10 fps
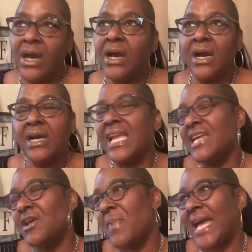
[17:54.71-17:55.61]

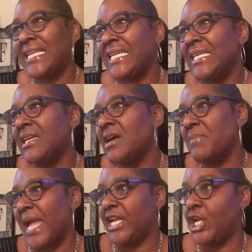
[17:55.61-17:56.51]
can't nobody come
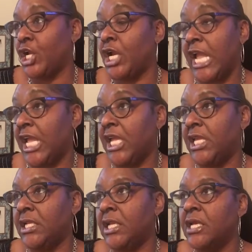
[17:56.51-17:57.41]
back here
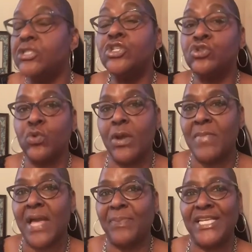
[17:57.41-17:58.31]
and destroy
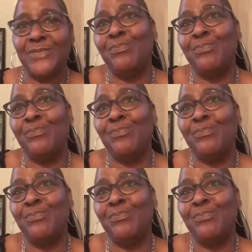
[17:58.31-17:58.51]
my peace.